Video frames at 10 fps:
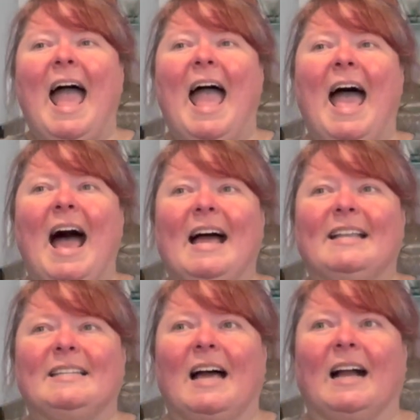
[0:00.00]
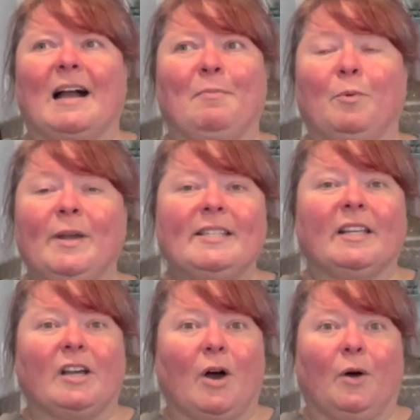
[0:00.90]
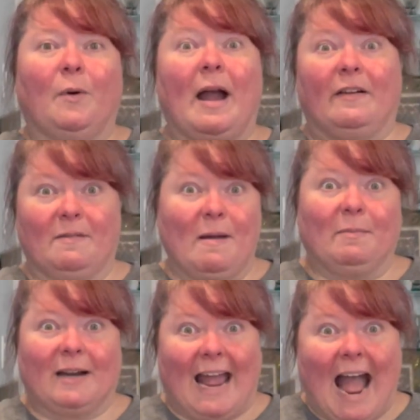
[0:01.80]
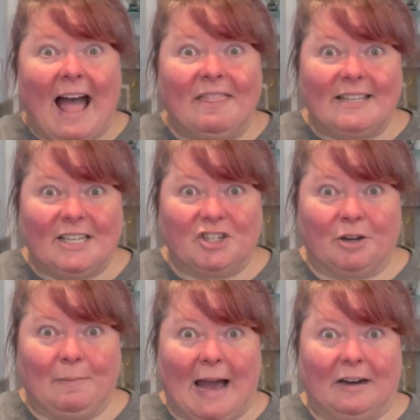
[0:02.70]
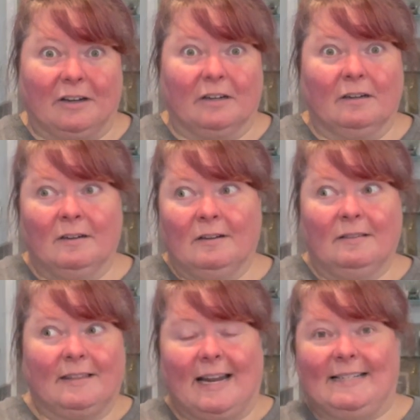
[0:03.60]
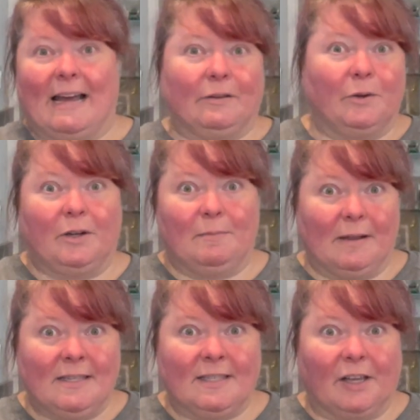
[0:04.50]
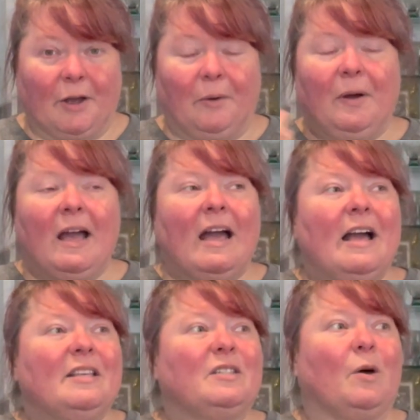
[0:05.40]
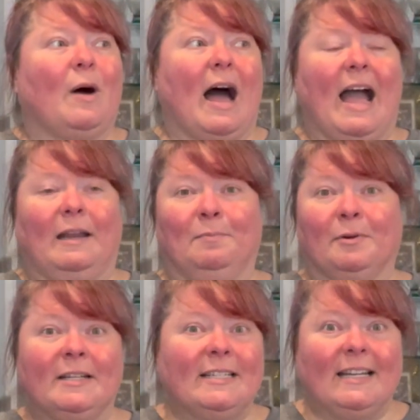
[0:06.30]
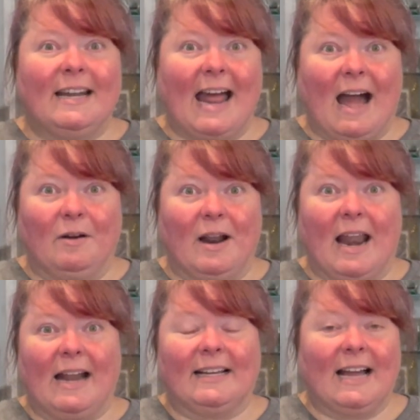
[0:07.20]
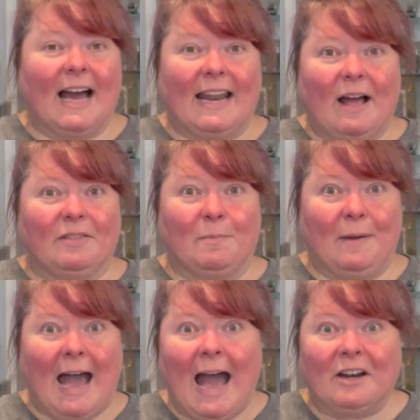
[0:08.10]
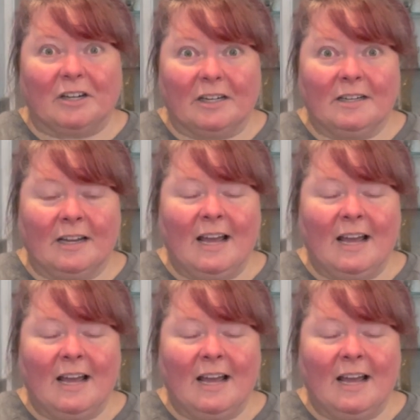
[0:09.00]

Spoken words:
And a couple weeks ago, I remembered I had the t-shirt pattern that I downloaded months ago. So I printed it out and I'd cut out the pattern.